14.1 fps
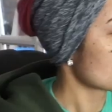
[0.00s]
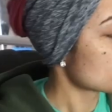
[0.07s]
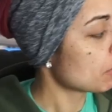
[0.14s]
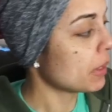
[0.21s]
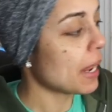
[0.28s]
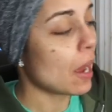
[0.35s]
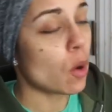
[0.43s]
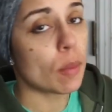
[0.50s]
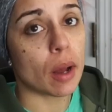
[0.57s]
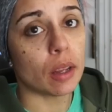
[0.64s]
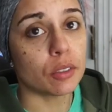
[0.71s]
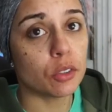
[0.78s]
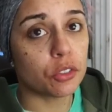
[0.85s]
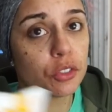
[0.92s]
But now I'm
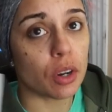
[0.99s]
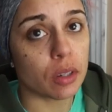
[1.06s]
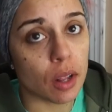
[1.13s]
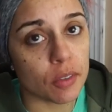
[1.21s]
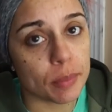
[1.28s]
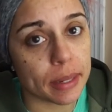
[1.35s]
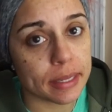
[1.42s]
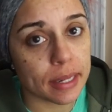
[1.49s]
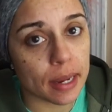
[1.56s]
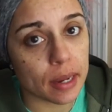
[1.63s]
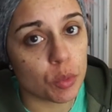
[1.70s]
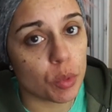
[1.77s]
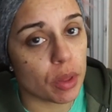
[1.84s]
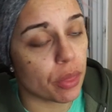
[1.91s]
also starting off my
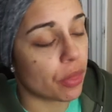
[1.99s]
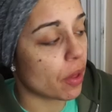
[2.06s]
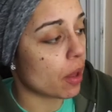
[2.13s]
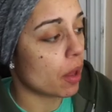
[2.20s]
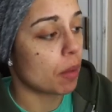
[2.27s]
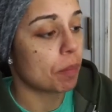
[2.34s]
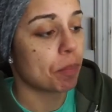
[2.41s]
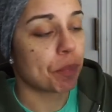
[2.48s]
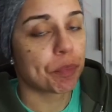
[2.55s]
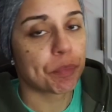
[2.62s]
day with um,